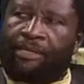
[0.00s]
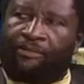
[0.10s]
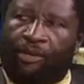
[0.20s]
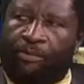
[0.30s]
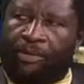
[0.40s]

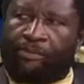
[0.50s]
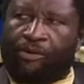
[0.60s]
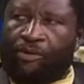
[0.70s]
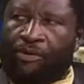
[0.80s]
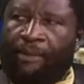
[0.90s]
Development
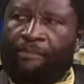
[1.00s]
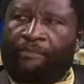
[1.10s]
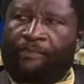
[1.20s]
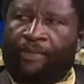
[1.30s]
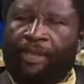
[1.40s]
Program.
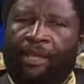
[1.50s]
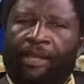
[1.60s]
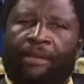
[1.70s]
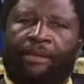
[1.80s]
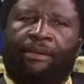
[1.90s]

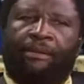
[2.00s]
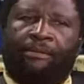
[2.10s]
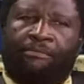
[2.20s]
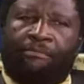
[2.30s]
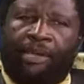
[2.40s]

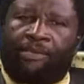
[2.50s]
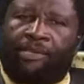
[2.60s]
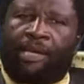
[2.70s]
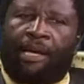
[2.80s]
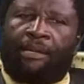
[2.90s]

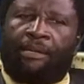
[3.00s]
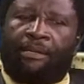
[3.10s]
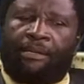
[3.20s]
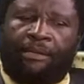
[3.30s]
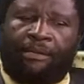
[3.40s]

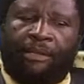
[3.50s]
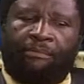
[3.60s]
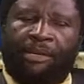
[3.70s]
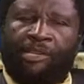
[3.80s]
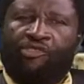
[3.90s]
Basically, the
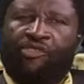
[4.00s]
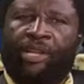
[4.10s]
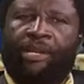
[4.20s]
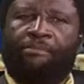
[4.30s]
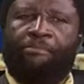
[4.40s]
ministry
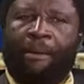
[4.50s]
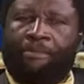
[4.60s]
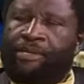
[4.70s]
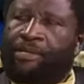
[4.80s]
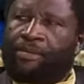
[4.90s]
had
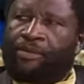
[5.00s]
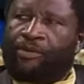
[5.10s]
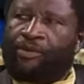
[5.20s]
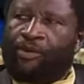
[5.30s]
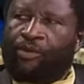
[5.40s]
mapped
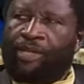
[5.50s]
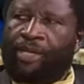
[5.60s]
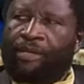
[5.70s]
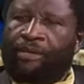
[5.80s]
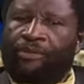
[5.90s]
through
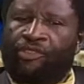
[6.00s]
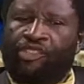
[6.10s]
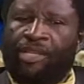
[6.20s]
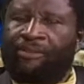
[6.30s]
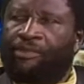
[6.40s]
the
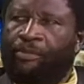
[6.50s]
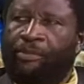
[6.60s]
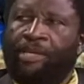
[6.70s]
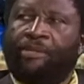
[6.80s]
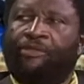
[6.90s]
Teacher
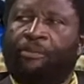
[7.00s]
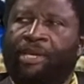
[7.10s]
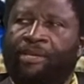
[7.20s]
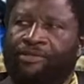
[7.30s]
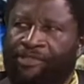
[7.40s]
Development
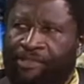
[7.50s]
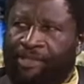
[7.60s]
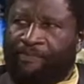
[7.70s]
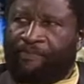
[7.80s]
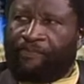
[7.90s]
Information
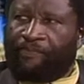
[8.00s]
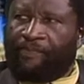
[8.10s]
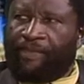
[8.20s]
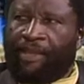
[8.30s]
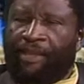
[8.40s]
System
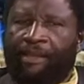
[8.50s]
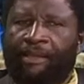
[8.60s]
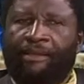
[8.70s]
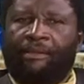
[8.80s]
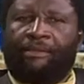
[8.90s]

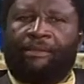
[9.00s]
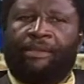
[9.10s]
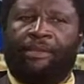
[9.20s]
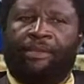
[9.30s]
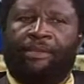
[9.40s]

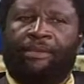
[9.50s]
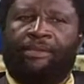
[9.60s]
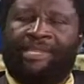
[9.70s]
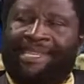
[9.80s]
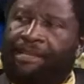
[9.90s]
the
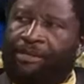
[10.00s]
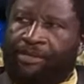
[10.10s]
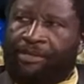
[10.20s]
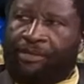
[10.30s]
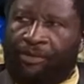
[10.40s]

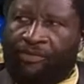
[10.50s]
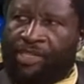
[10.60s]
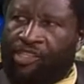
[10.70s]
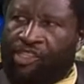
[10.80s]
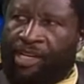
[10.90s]
skills of the
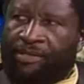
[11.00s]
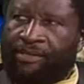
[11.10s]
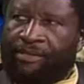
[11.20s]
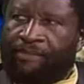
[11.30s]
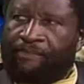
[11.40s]
teachers